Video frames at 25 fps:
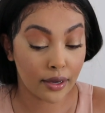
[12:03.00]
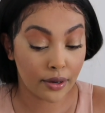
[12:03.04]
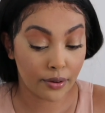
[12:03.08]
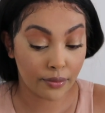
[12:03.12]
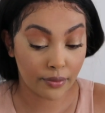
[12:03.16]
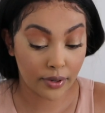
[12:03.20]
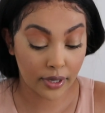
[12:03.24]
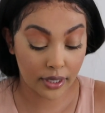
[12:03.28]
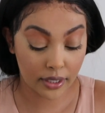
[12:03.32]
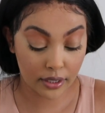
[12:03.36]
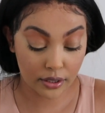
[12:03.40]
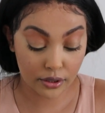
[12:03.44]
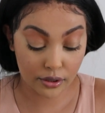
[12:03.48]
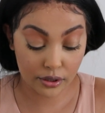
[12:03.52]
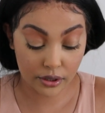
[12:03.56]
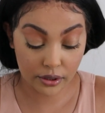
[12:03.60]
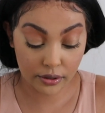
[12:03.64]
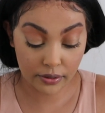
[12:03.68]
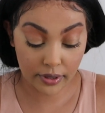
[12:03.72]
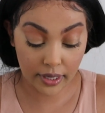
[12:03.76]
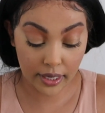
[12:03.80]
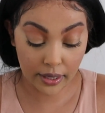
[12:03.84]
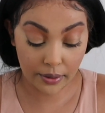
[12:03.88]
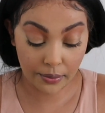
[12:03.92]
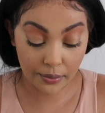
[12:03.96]
We're going to
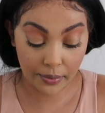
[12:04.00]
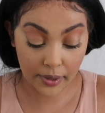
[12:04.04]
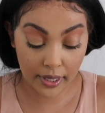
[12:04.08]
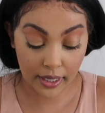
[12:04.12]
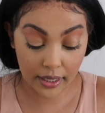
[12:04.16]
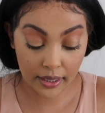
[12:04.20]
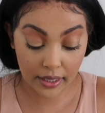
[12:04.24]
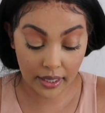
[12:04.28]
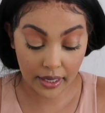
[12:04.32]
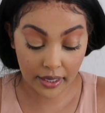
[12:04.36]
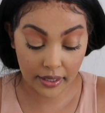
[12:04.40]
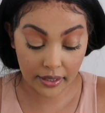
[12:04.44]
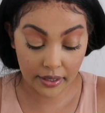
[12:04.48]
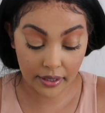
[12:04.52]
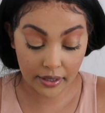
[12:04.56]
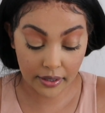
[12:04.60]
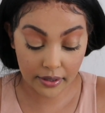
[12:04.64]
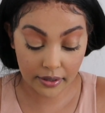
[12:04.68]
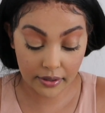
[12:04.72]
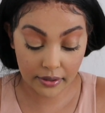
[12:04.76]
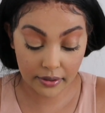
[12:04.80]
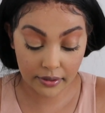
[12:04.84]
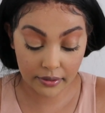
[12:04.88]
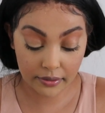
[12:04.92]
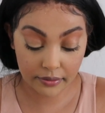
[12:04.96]
do a wing
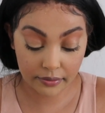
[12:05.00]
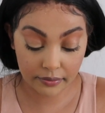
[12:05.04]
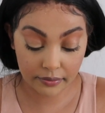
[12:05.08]
liner.